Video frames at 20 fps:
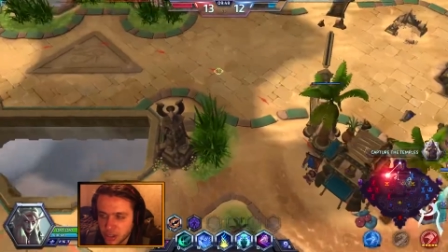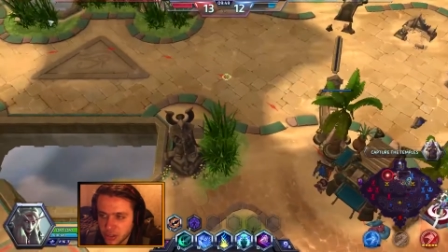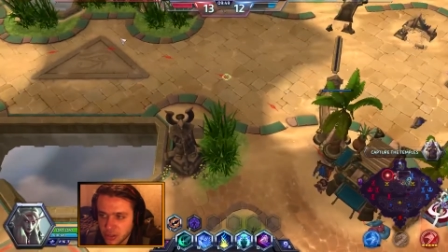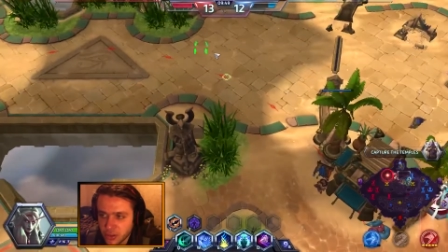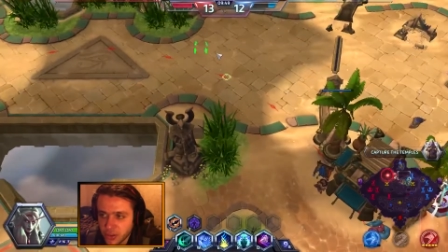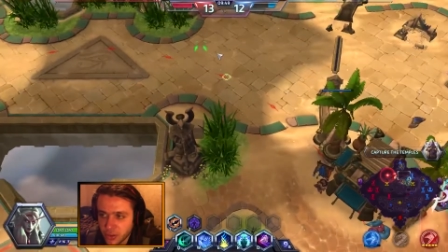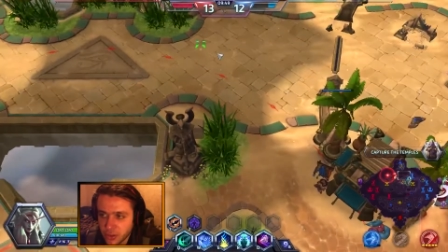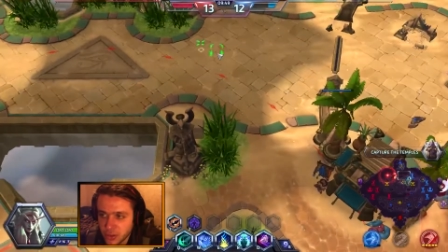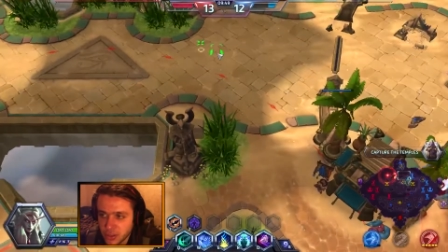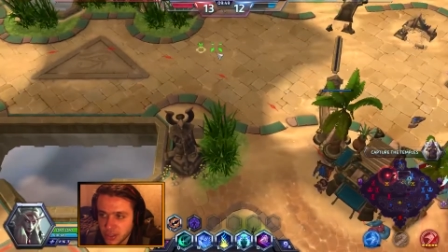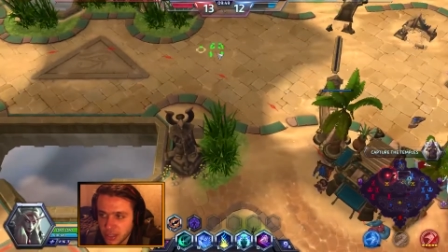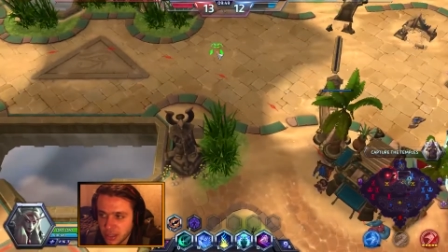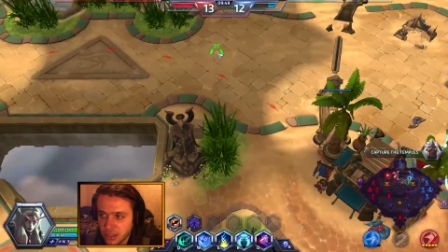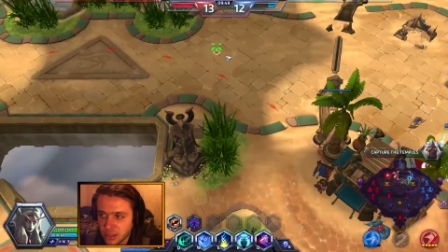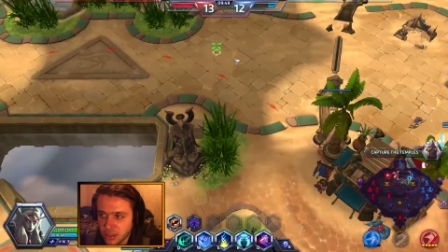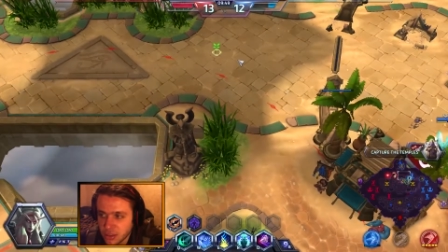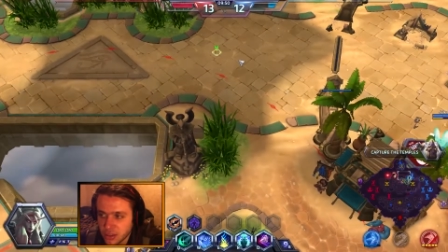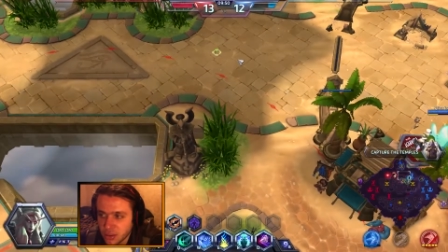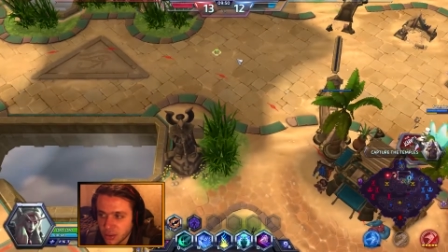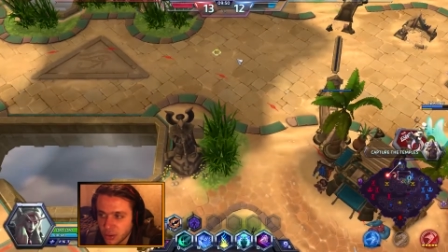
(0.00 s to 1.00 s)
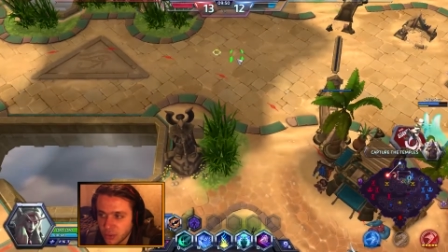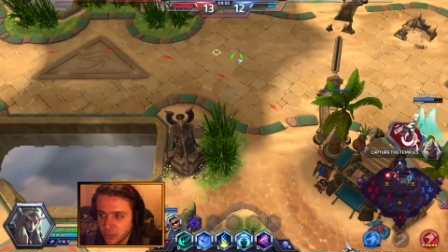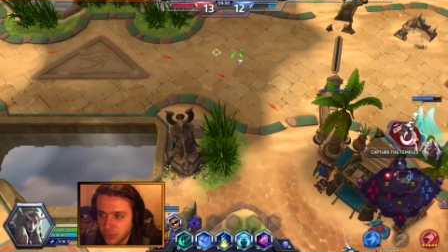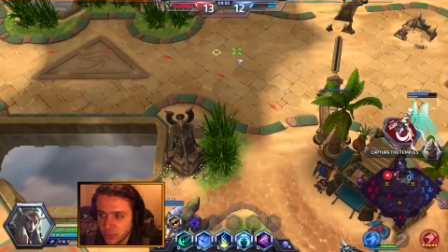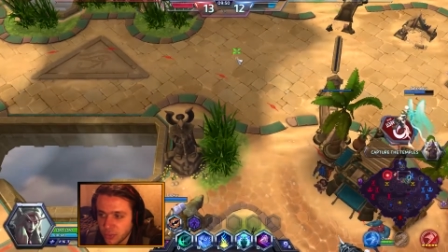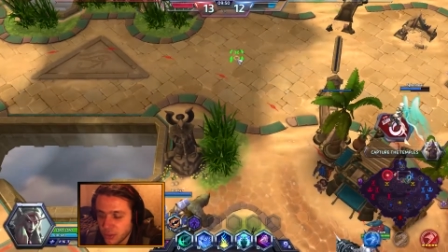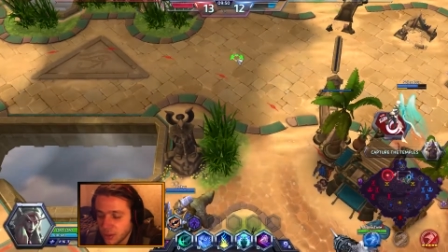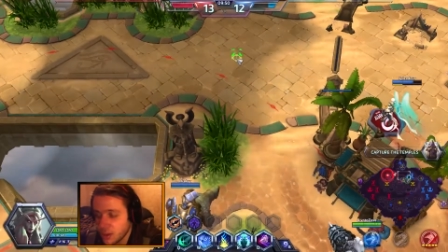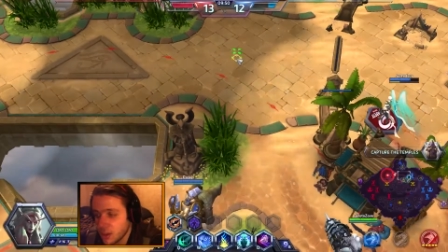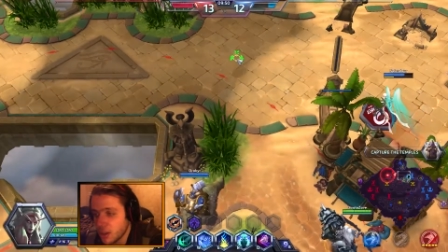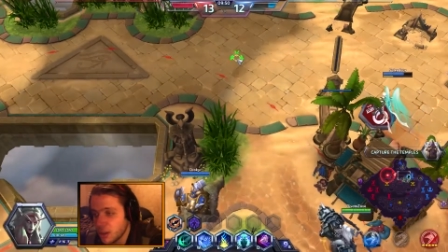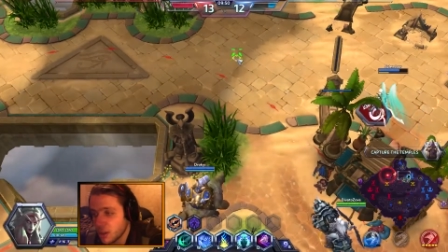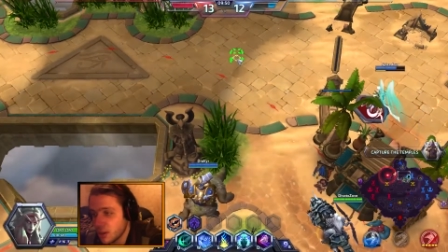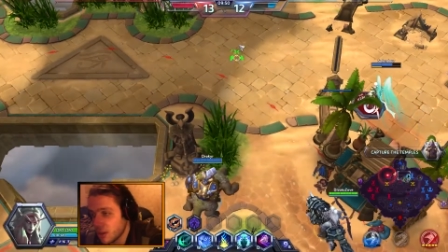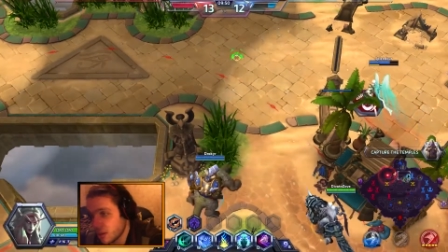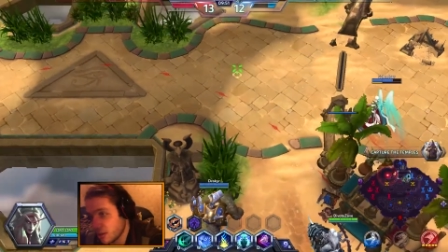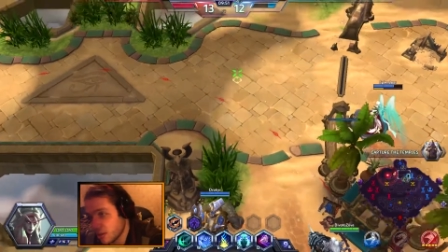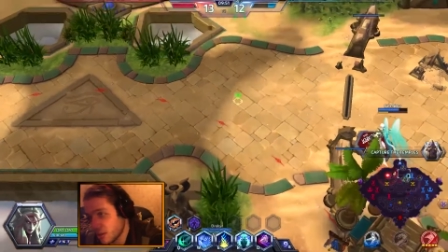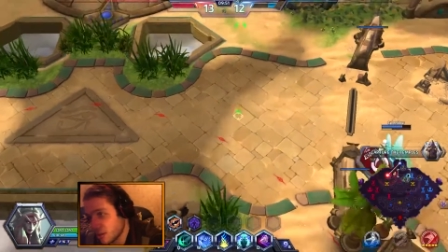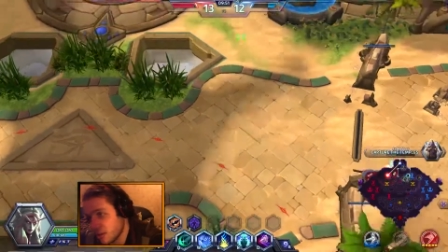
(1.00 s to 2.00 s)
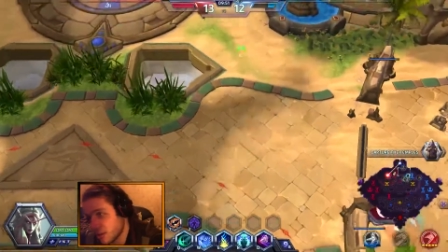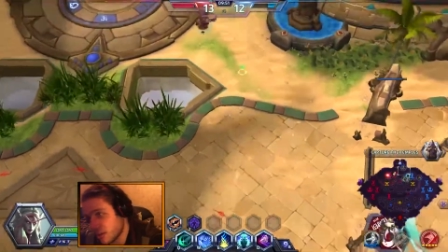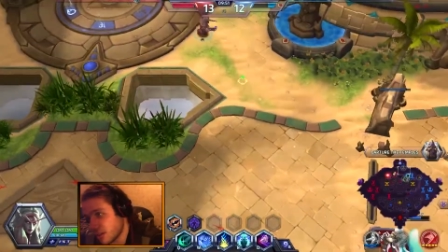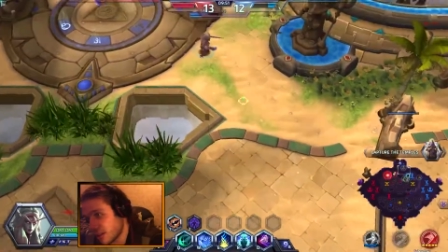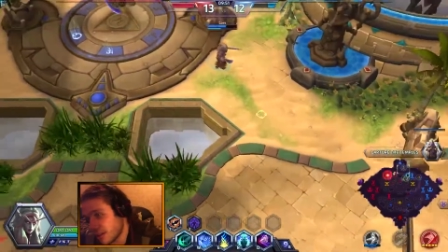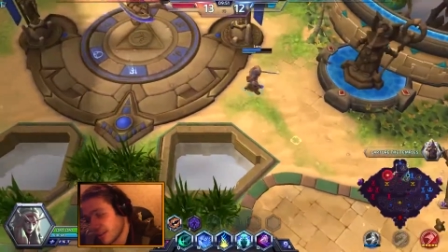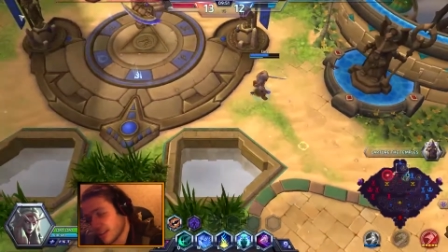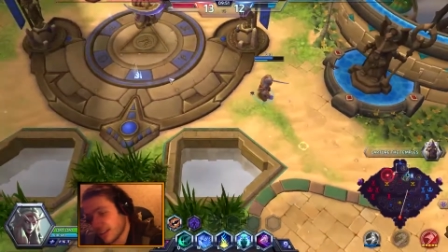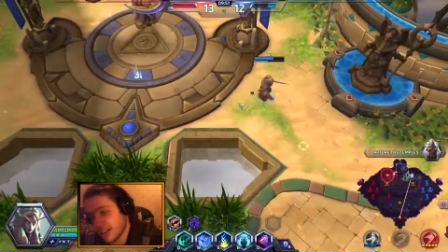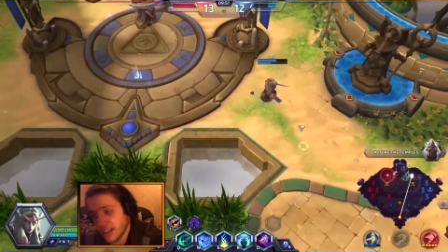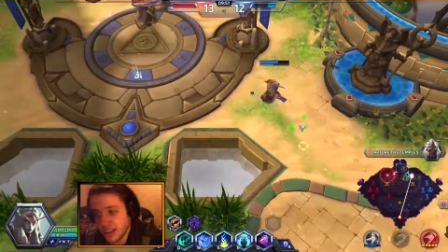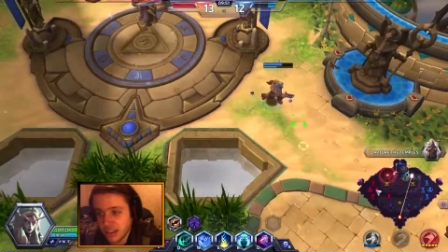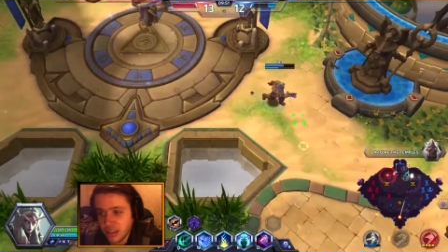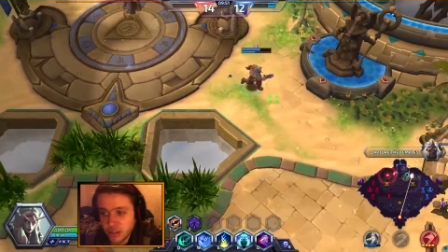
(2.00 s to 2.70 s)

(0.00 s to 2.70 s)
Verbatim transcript: is 4 seconds, so uh,